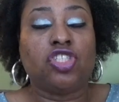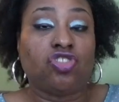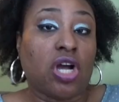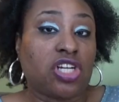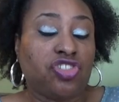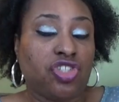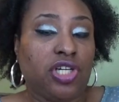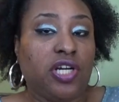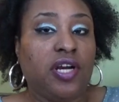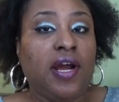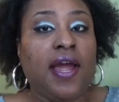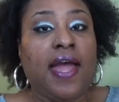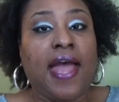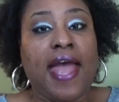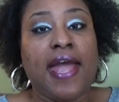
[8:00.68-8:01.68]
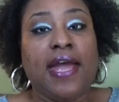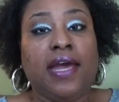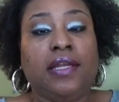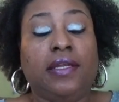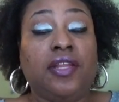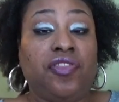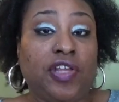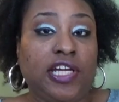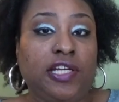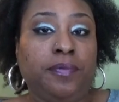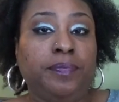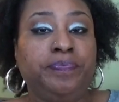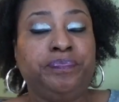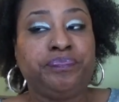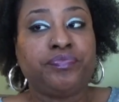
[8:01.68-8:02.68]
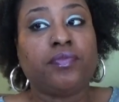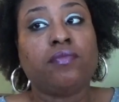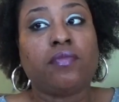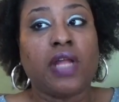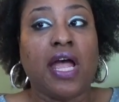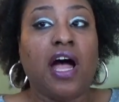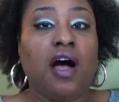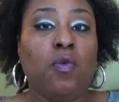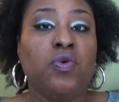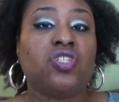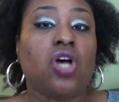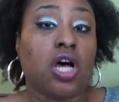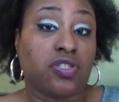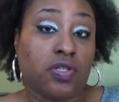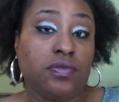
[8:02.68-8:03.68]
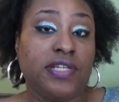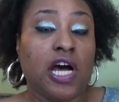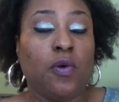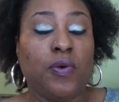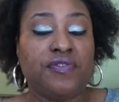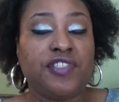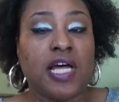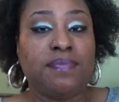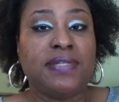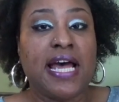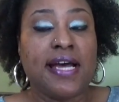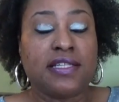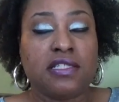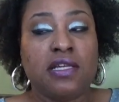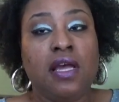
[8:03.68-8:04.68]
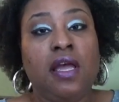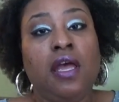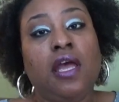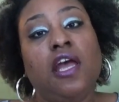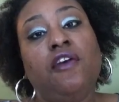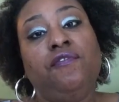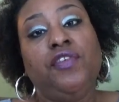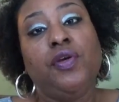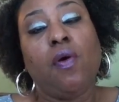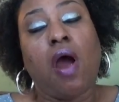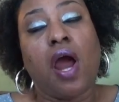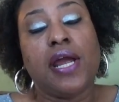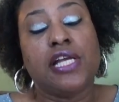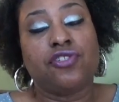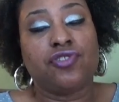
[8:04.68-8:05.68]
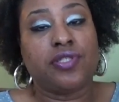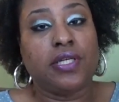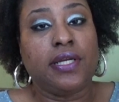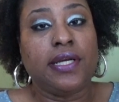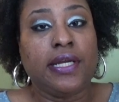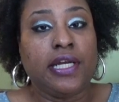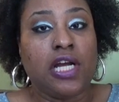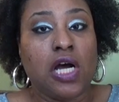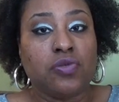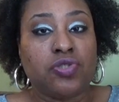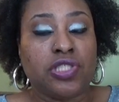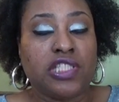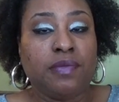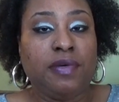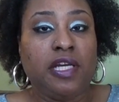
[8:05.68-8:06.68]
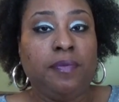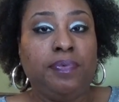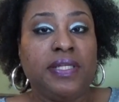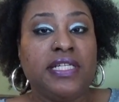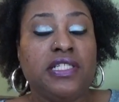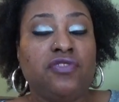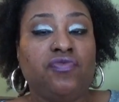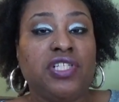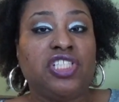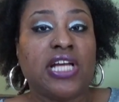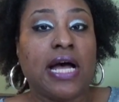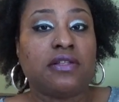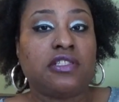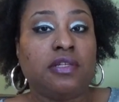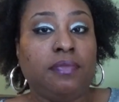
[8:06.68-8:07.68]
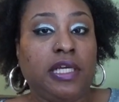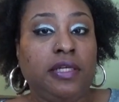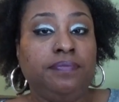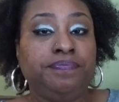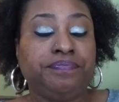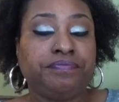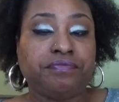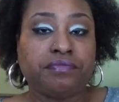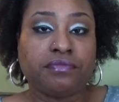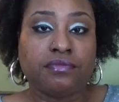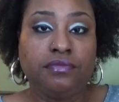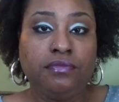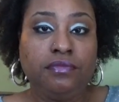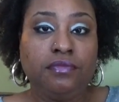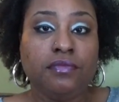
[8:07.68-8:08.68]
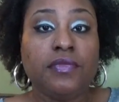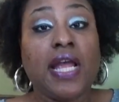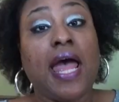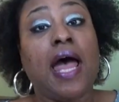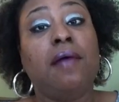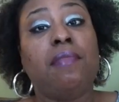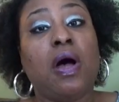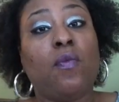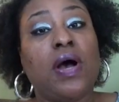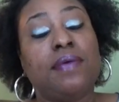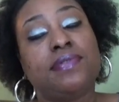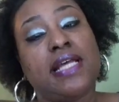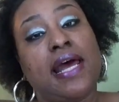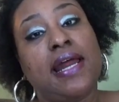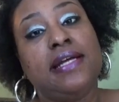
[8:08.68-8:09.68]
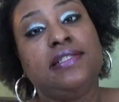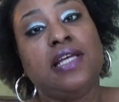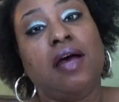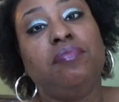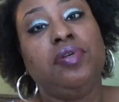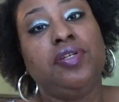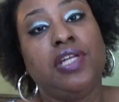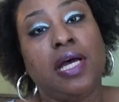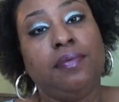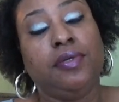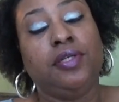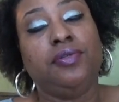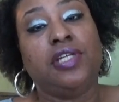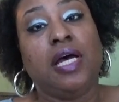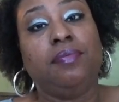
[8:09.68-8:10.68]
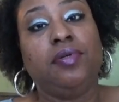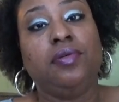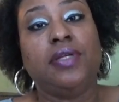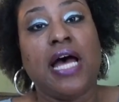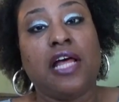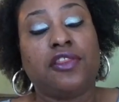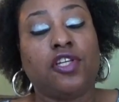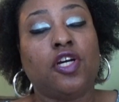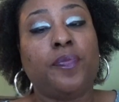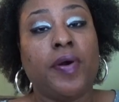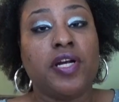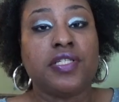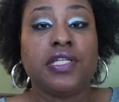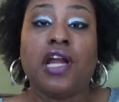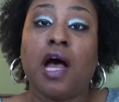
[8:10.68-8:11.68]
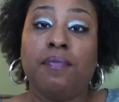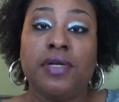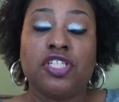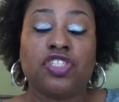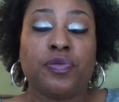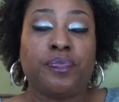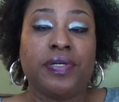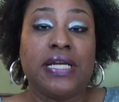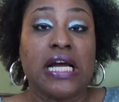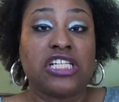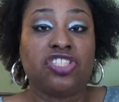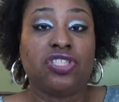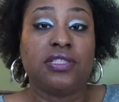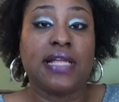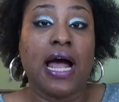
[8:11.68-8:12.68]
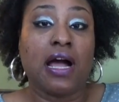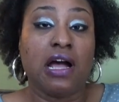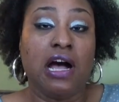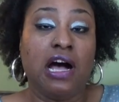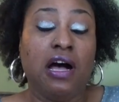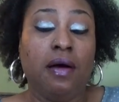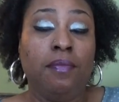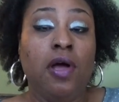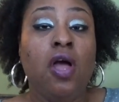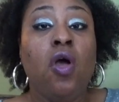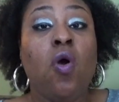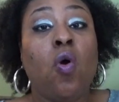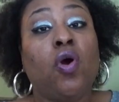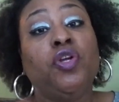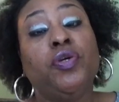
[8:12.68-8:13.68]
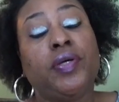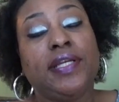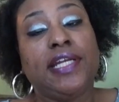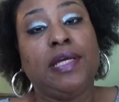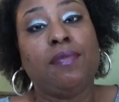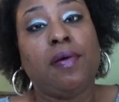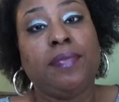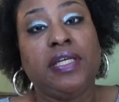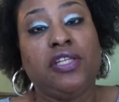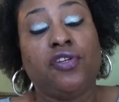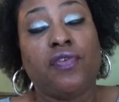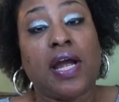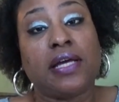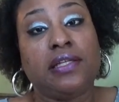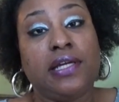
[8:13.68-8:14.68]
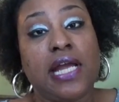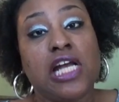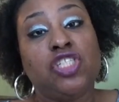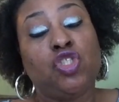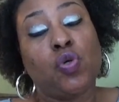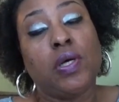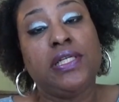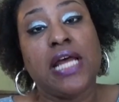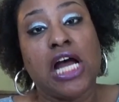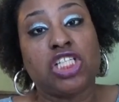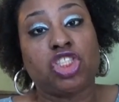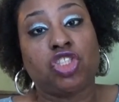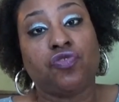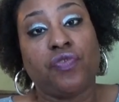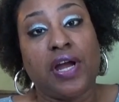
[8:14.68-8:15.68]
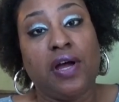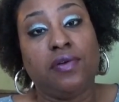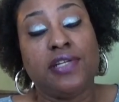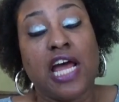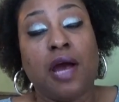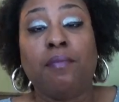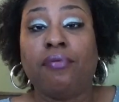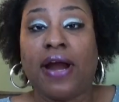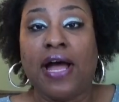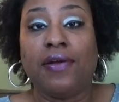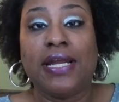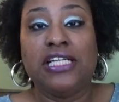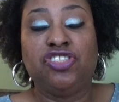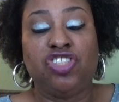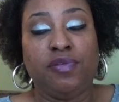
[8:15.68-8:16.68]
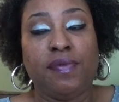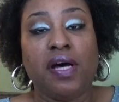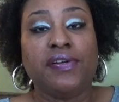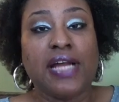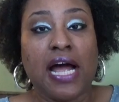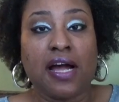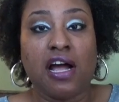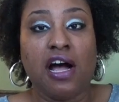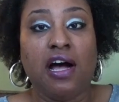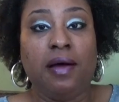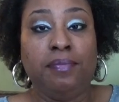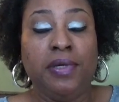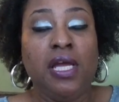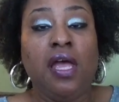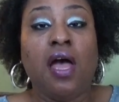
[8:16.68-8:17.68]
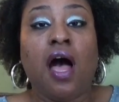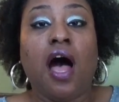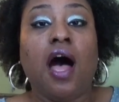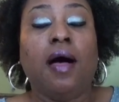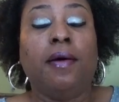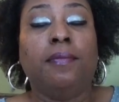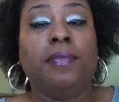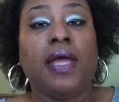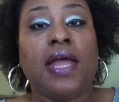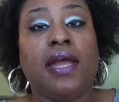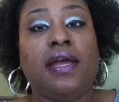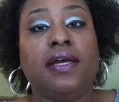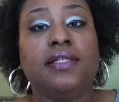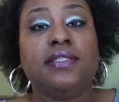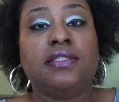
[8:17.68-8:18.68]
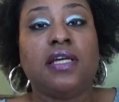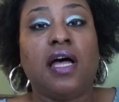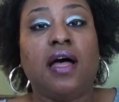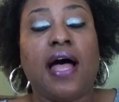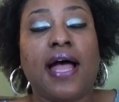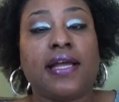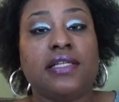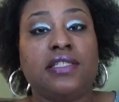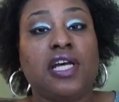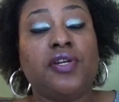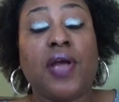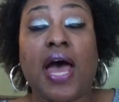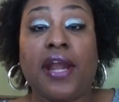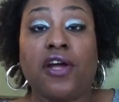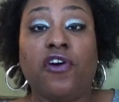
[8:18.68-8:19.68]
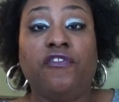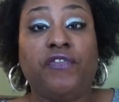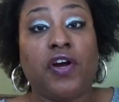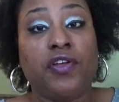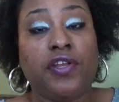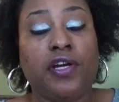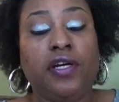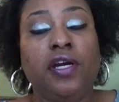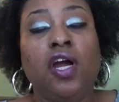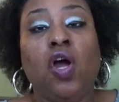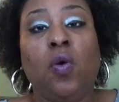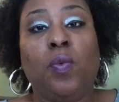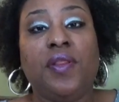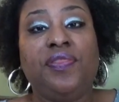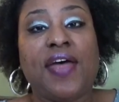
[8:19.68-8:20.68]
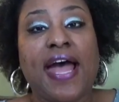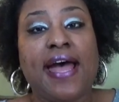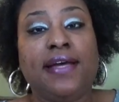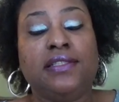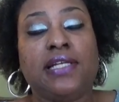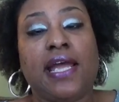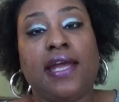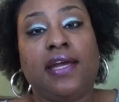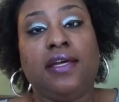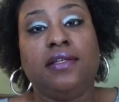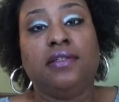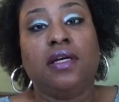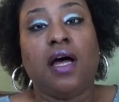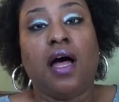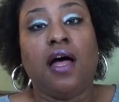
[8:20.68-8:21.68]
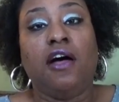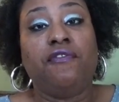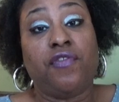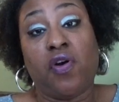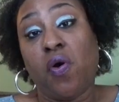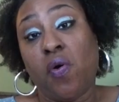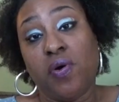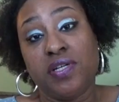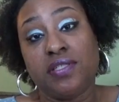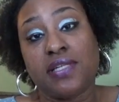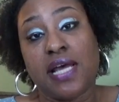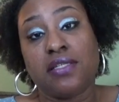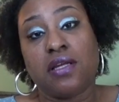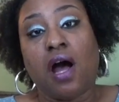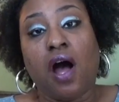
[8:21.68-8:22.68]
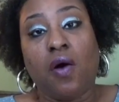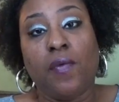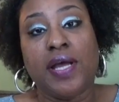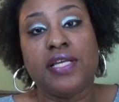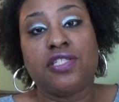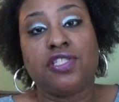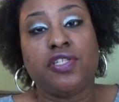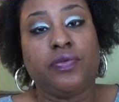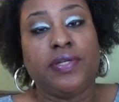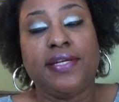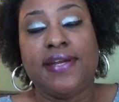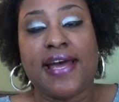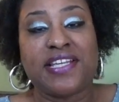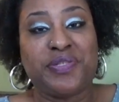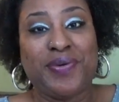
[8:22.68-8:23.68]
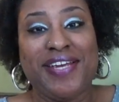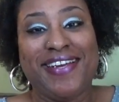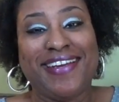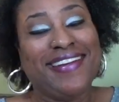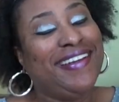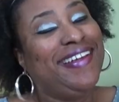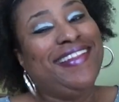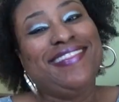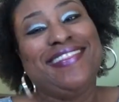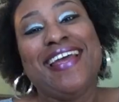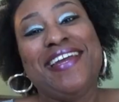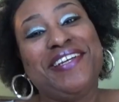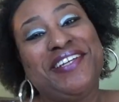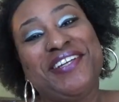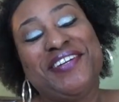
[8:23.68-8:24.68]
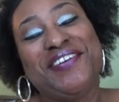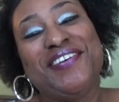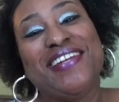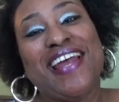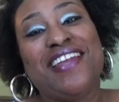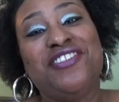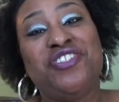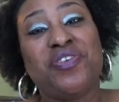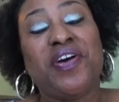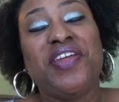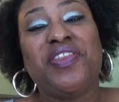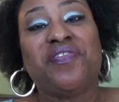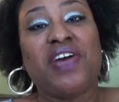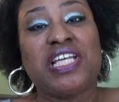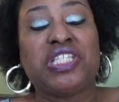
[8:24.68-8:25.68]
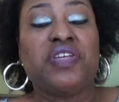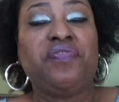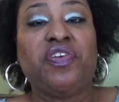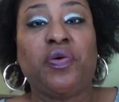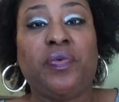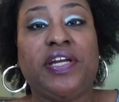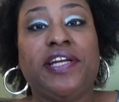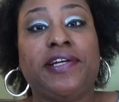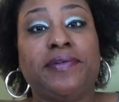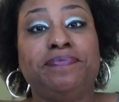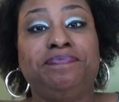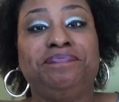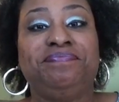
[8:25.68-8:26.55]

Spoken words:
structure, and the theme, which also dealt with subtext. If you are interested in getting coaching to me, please reach out to me at my website at www.thirdpersonsomniscientproductions.com, or you can email me directly at joy.cheryl.brown@gmail.com, and I can tell you how to go further with that. And of course, as always, tune in next week. Thank you, and enjoy the rest of your week.